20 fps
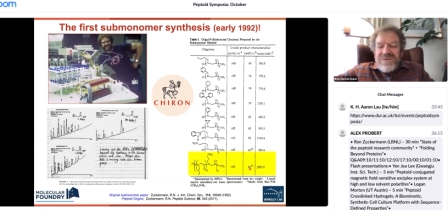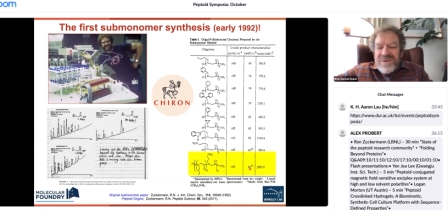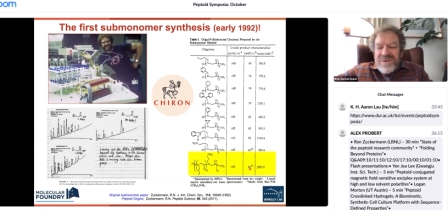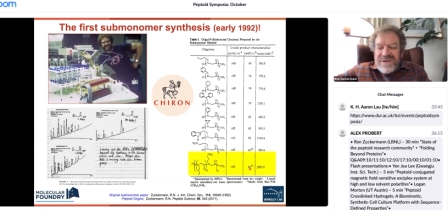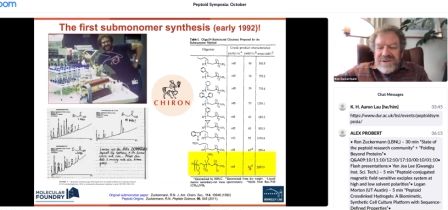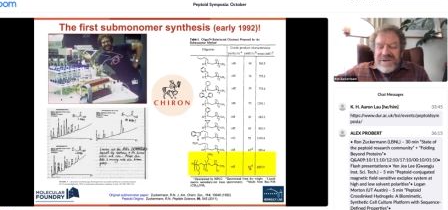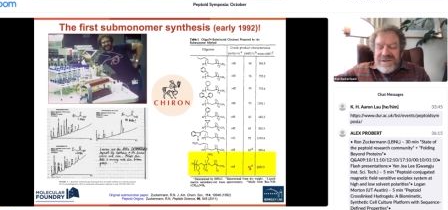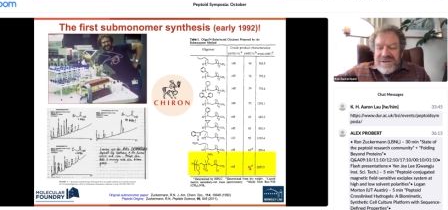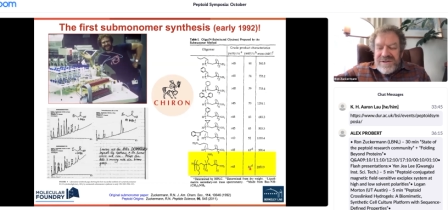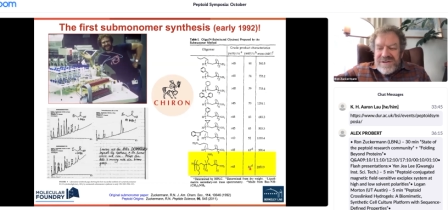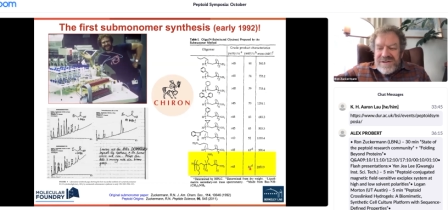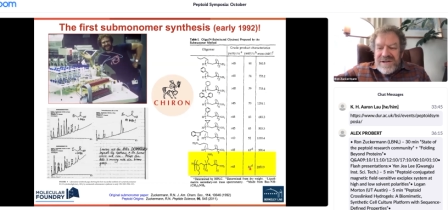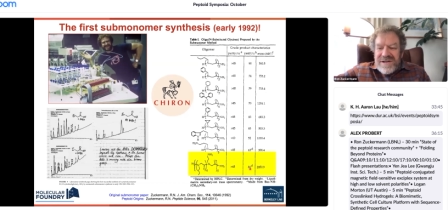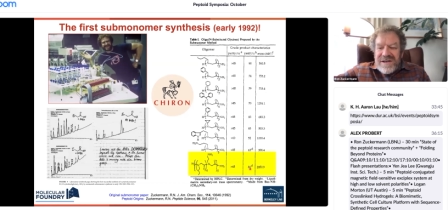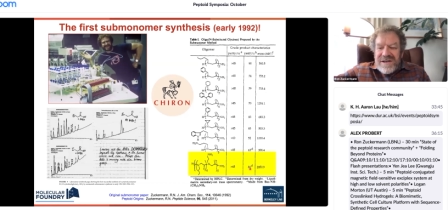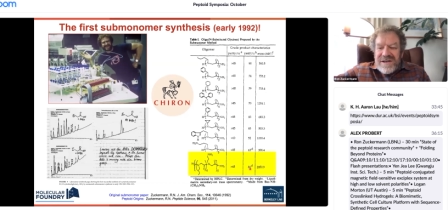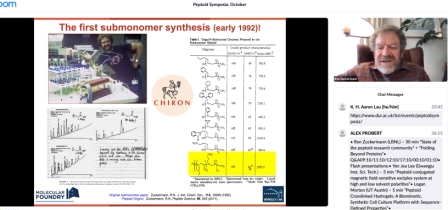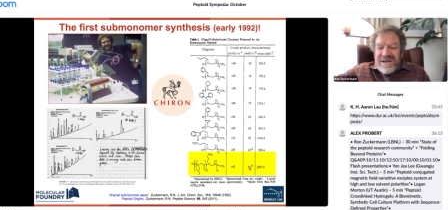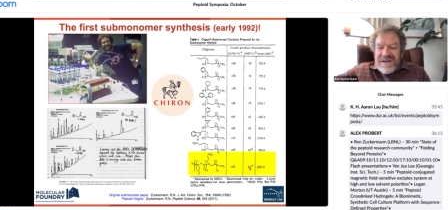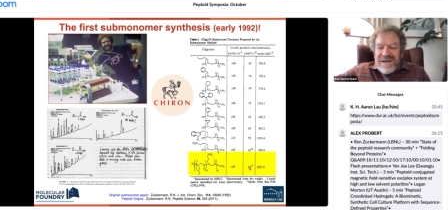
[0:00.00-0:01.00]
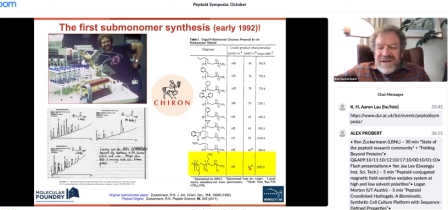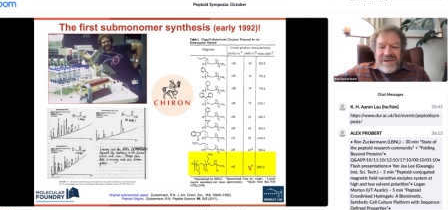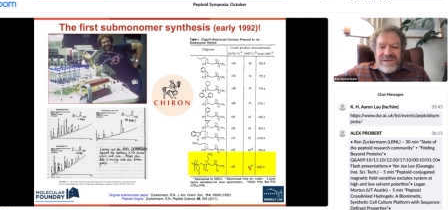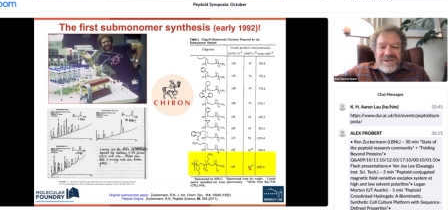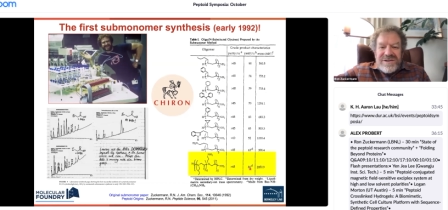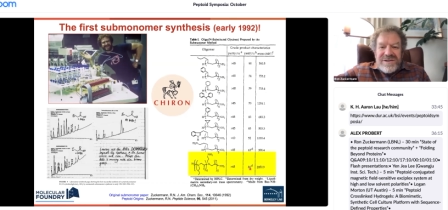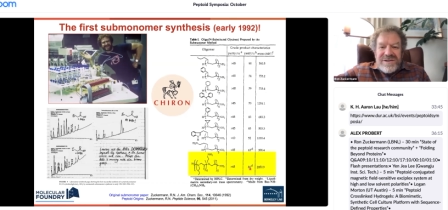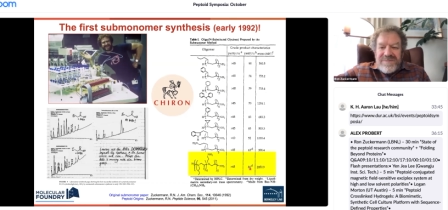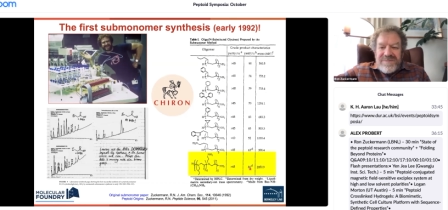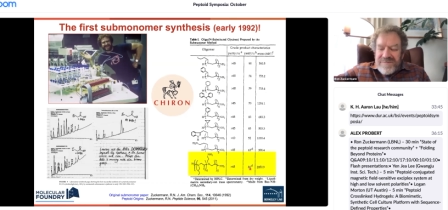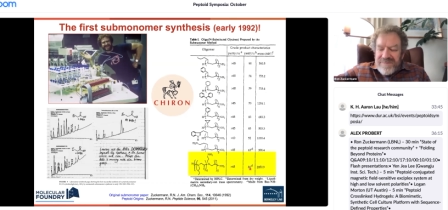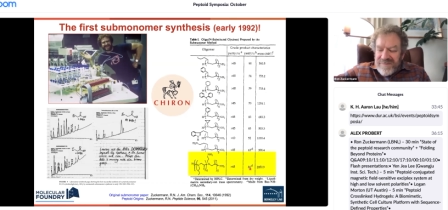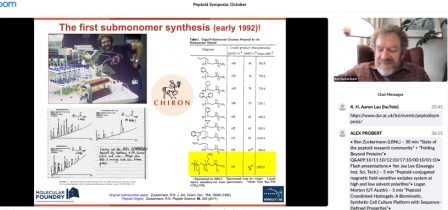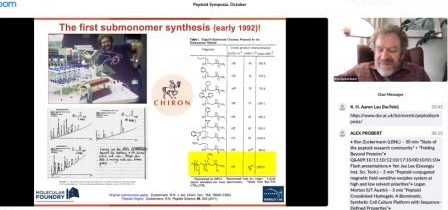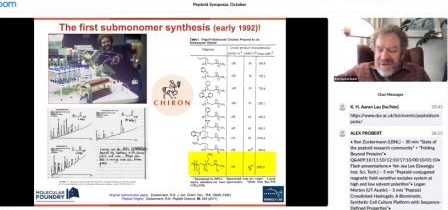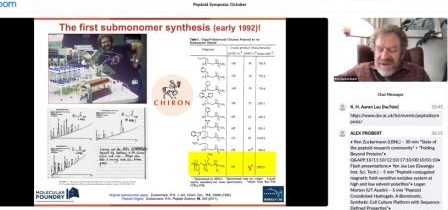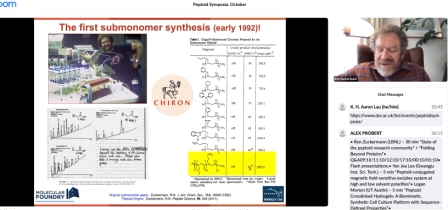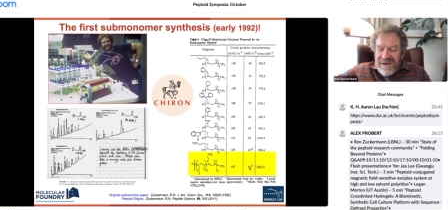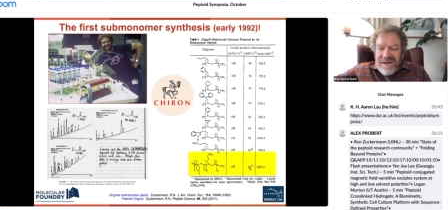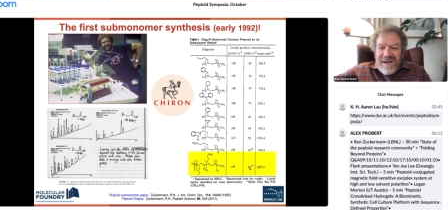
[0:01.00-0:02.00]
with this technology.
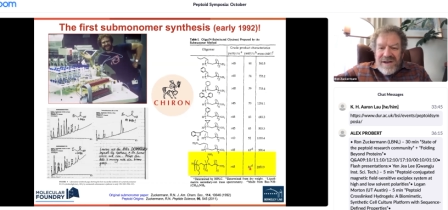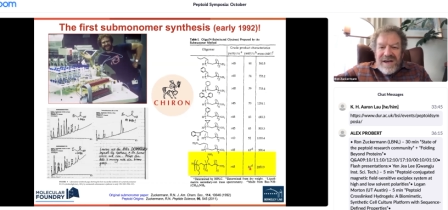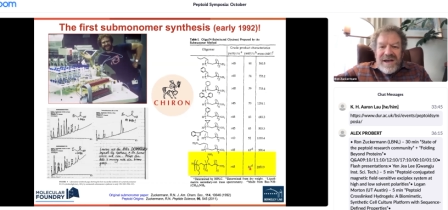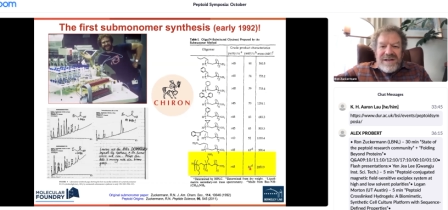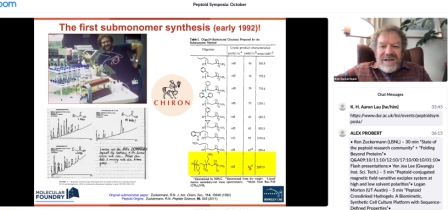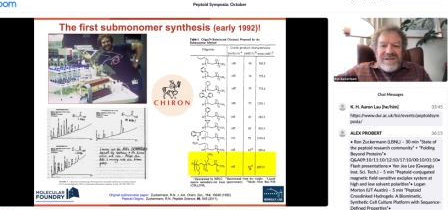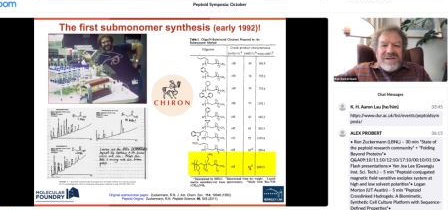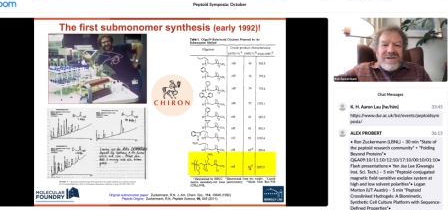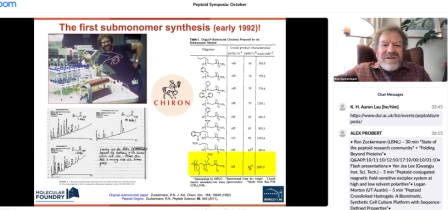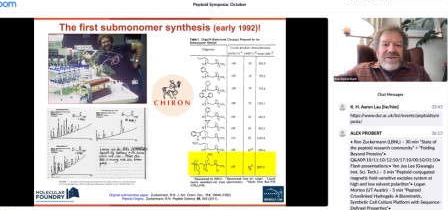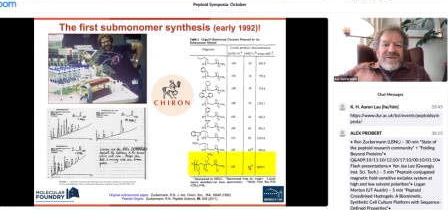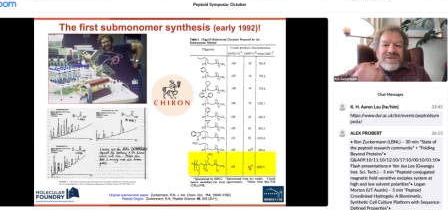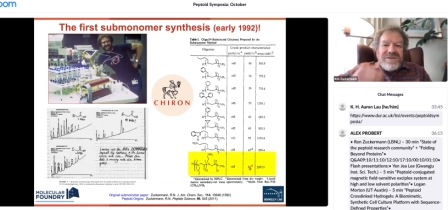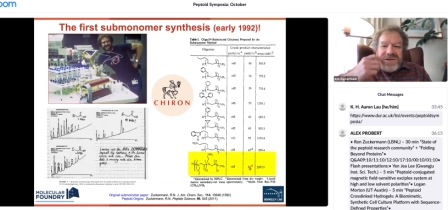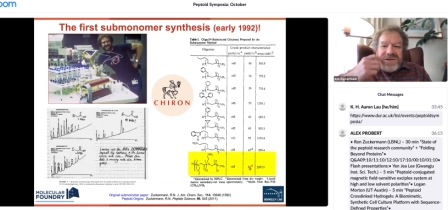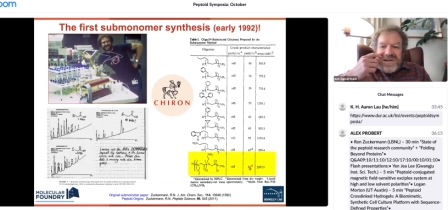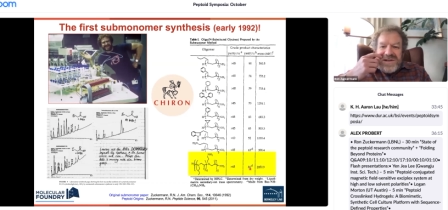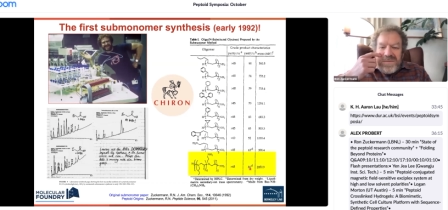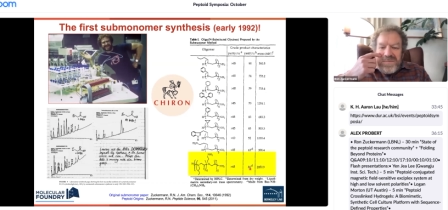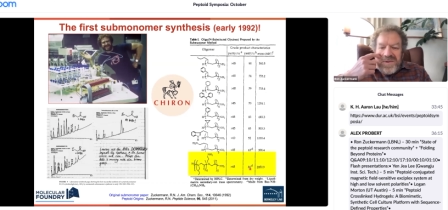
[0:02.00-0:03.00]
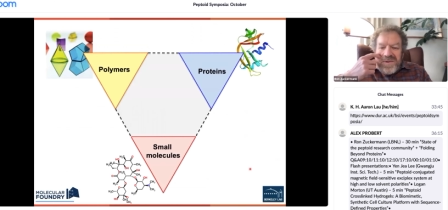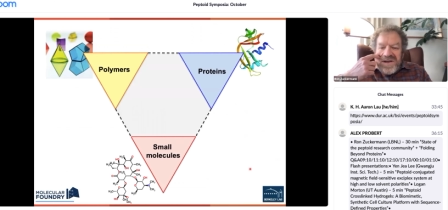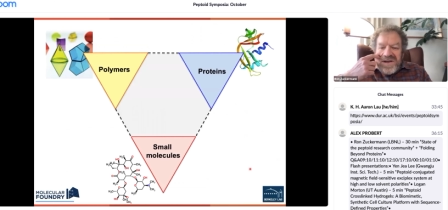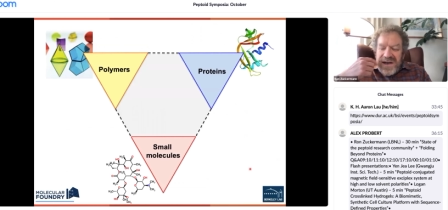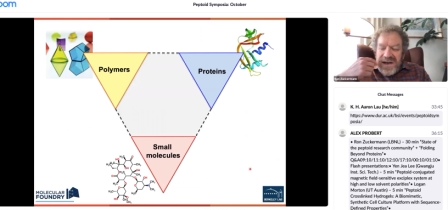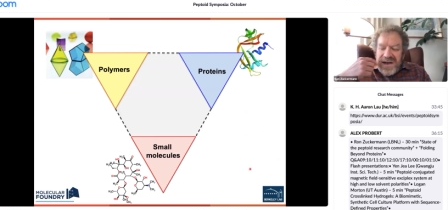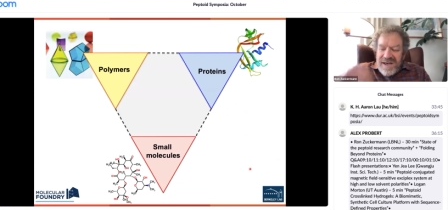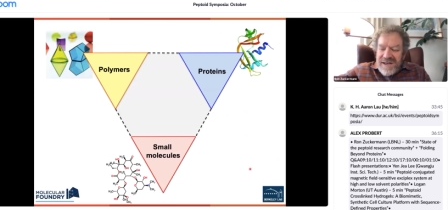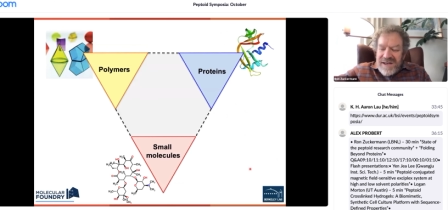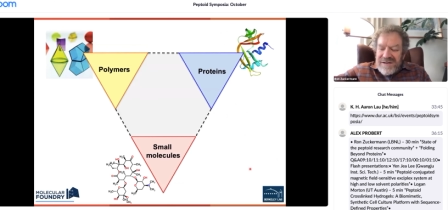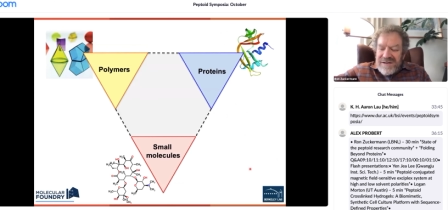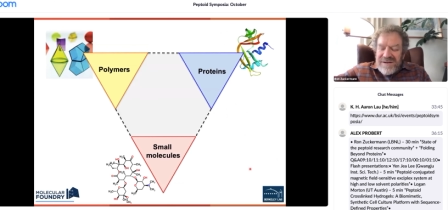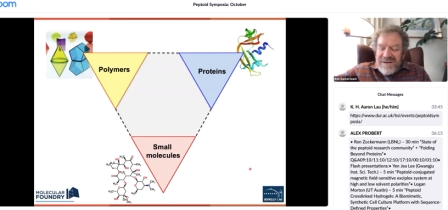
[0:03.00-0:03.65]
And so skipping ahead